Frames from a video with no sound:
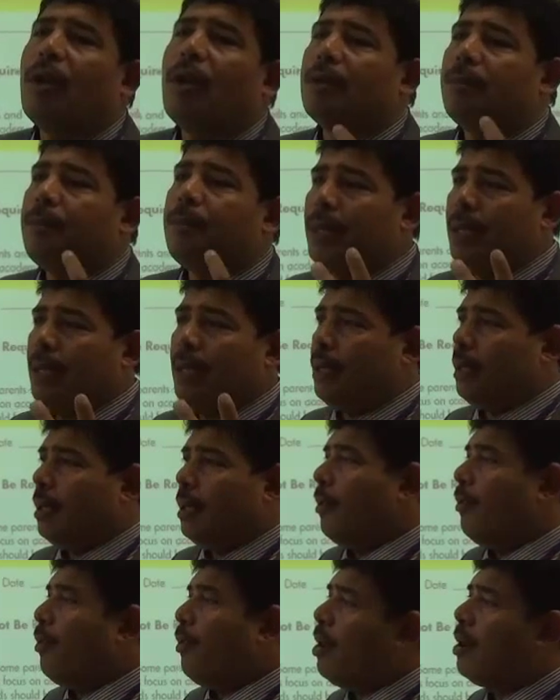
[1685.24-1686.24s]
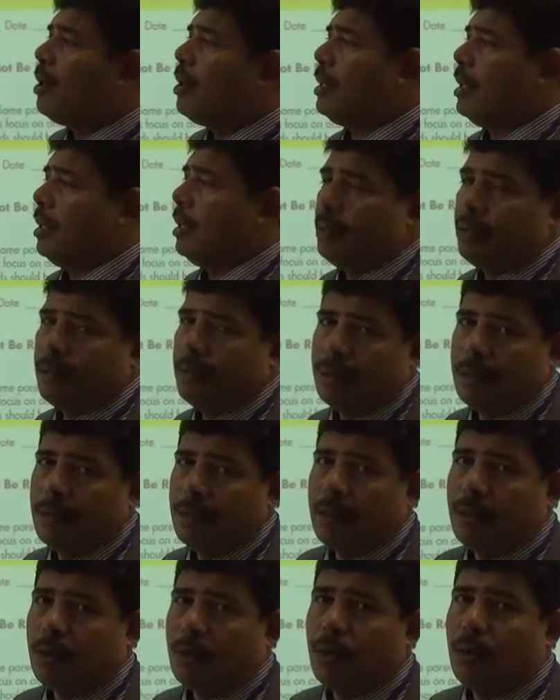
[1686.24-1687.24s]
should not be
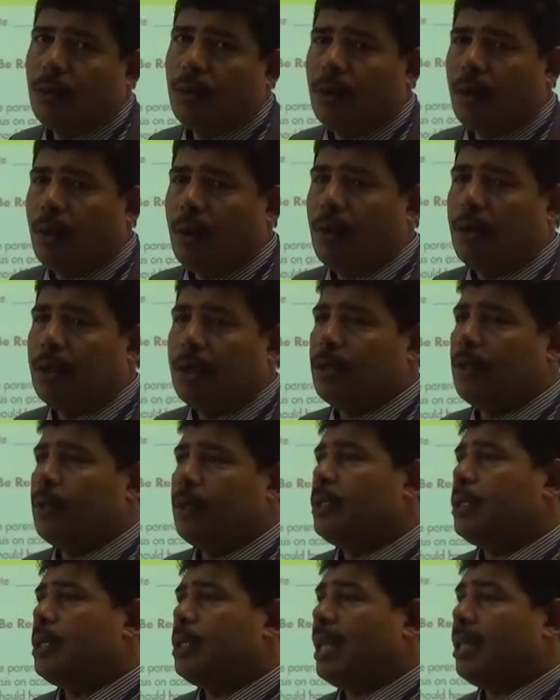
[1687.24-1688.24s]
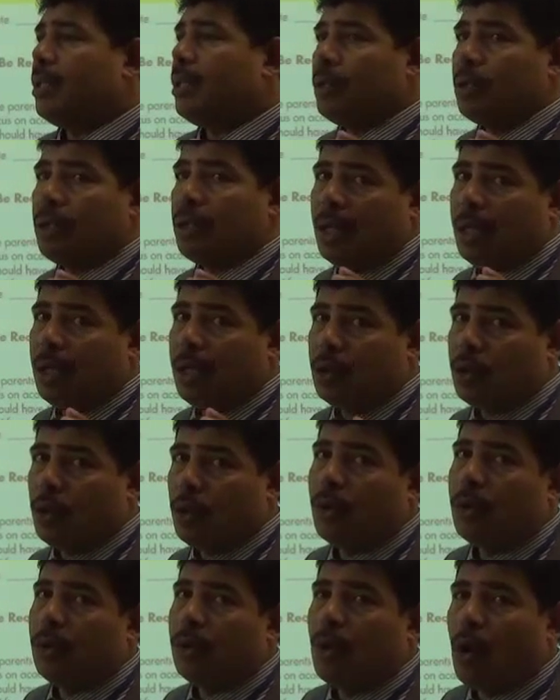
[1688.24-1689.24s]
forced to all students, that
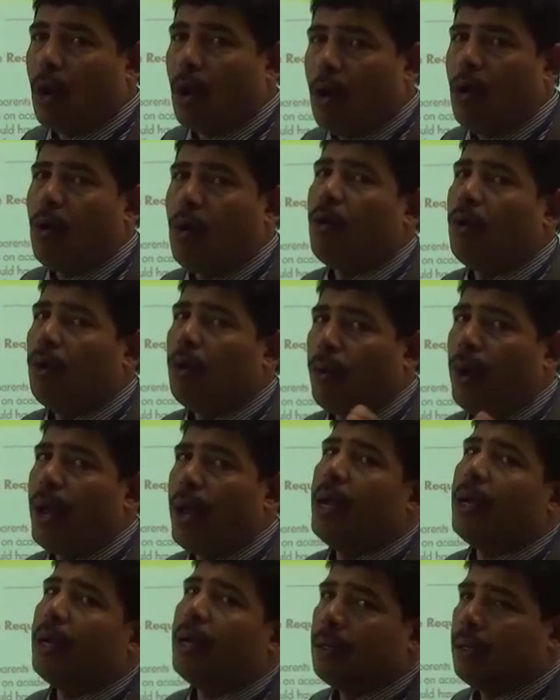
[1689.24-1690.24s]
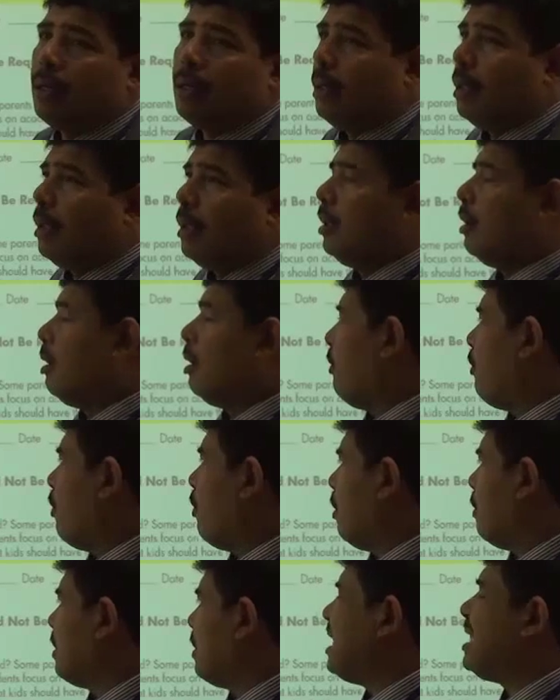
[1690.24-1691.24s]
they should all wear
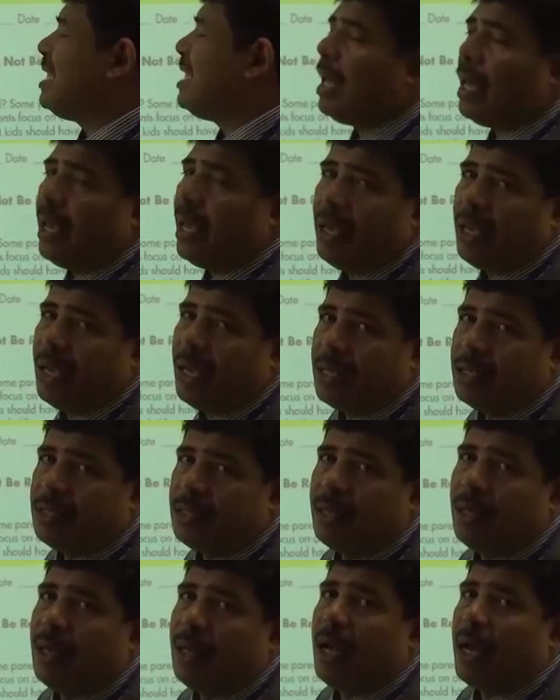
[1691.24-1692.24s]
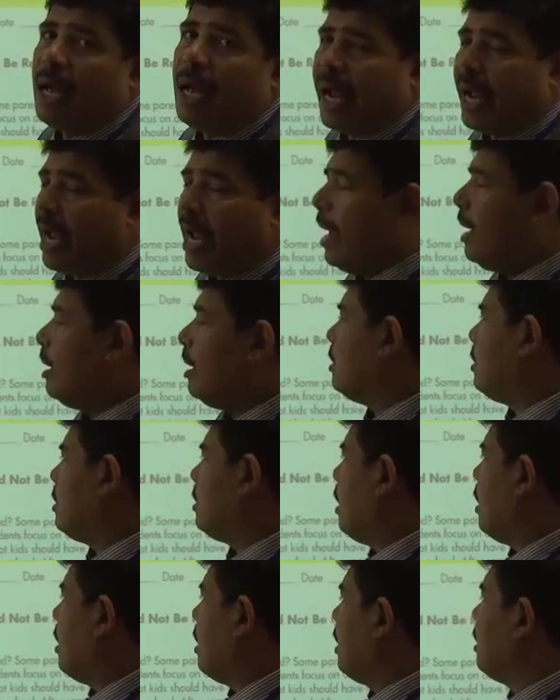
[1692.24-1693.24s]
uniforms. He is
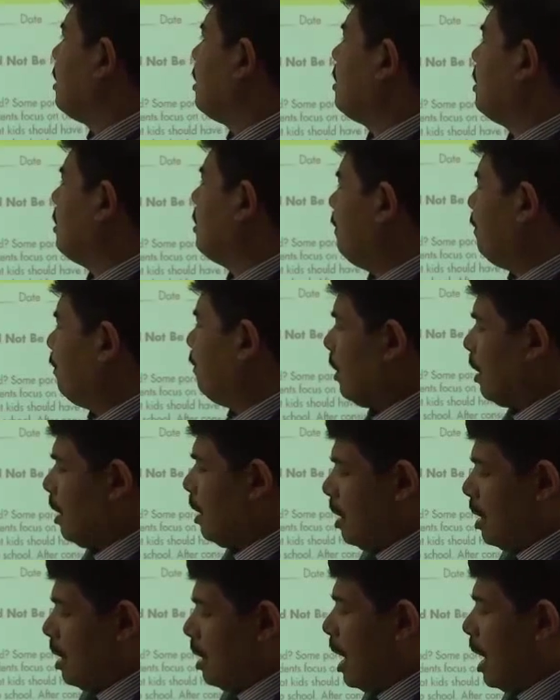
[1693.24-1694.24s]
against this